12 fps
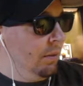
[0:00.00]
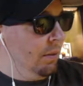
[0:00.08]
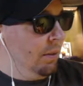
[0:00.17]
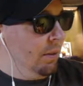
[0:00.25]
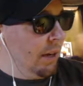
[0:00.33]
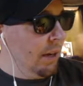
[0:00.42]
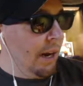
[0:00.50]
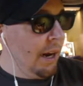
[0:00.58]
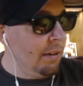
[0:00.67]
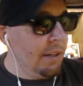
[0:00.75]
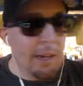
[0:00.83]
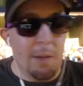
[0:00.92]
And
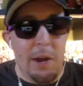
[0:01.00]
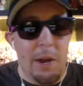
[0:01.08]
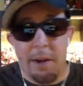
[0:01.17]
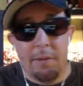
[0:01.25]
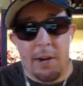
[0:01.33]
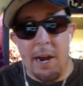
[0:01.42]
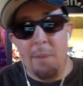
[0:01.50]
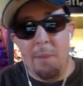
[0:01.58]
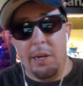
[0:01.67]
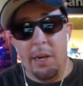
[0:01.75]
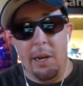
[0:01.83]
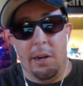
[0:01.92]
it may never happen
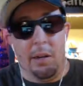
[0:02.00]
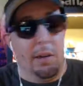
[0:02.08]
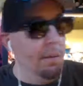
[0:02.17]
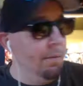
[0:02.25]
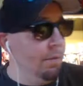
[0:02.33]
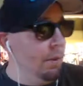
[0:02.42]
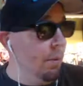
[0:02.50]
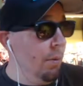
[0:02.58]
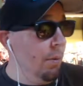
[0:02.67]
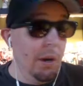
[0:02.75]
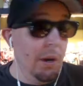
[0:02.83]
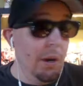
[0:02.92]
again in the future, but it
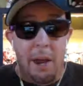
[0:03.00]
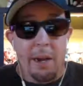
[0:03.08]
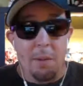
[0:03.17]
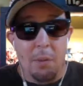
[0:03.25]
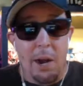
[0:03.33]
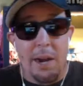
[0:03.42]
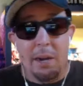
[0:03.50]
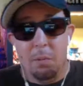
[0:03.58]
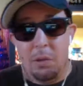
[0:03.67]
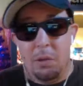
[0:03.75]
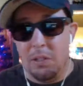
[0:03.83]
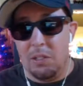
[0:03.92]
might with
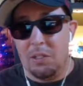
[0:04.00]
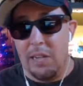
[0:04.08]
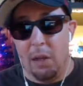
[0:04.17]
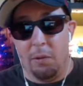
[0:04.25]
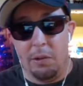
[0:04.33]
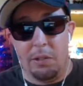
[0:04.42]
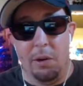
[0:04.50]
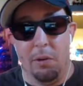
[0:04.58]
these salaries going